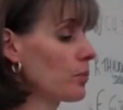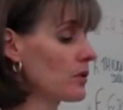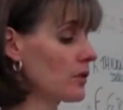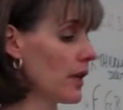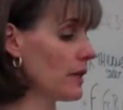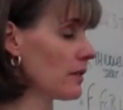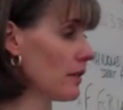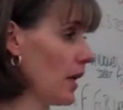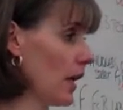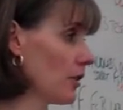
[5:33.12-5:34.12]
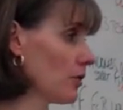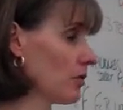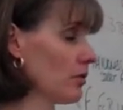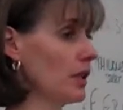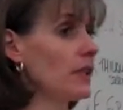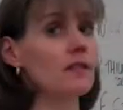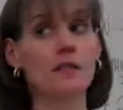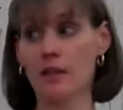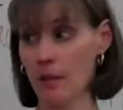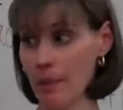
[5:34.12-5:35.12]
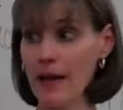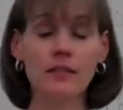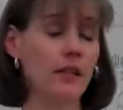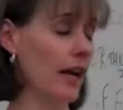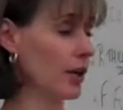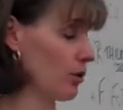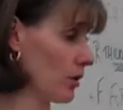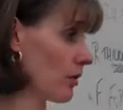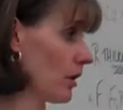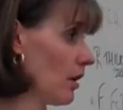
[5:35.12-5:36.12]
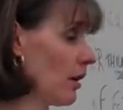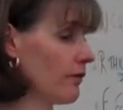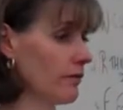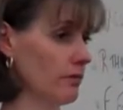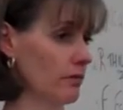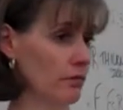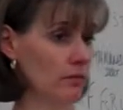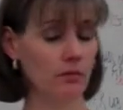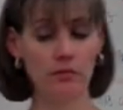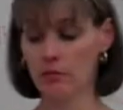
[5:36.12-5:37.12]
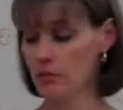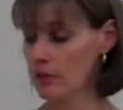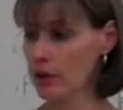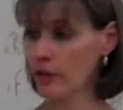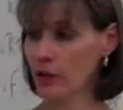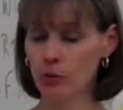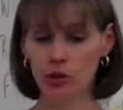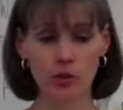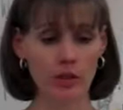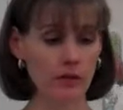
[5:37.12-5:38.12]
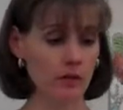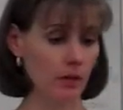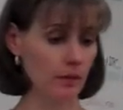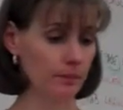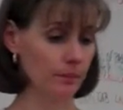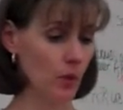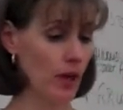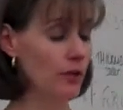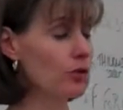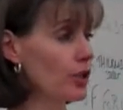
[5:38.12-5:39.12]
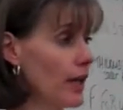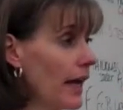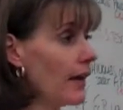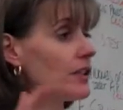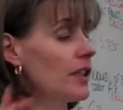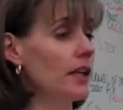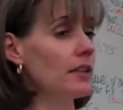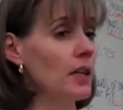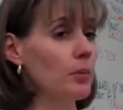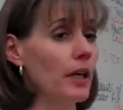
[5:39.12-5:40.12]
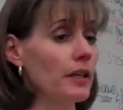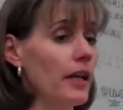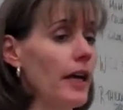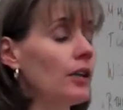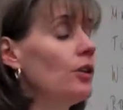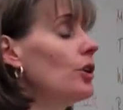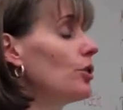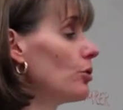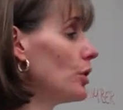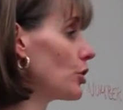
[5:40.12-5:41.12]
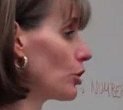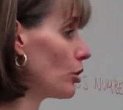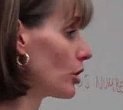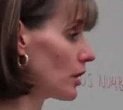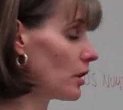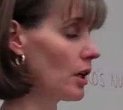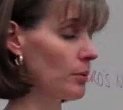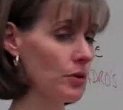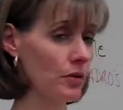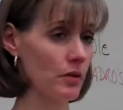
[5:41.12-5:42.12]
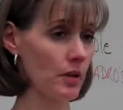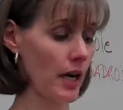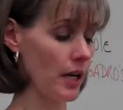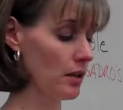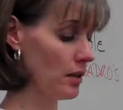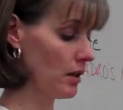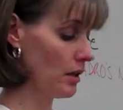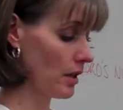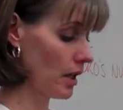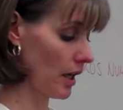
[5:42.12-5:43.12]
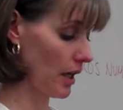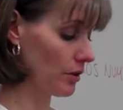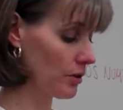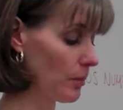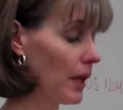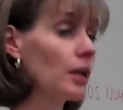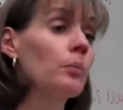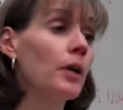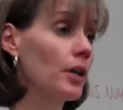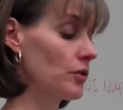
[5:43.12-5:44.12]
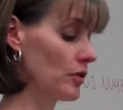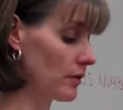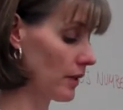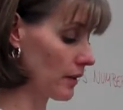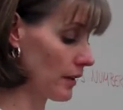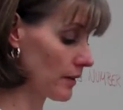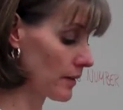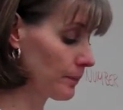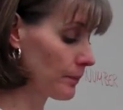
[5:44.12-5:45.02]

precise and it's the best accuracy of our three choices. Okay, so you're going to have a data table like that. You'll need to look at the numbers inside and make comparisons like this.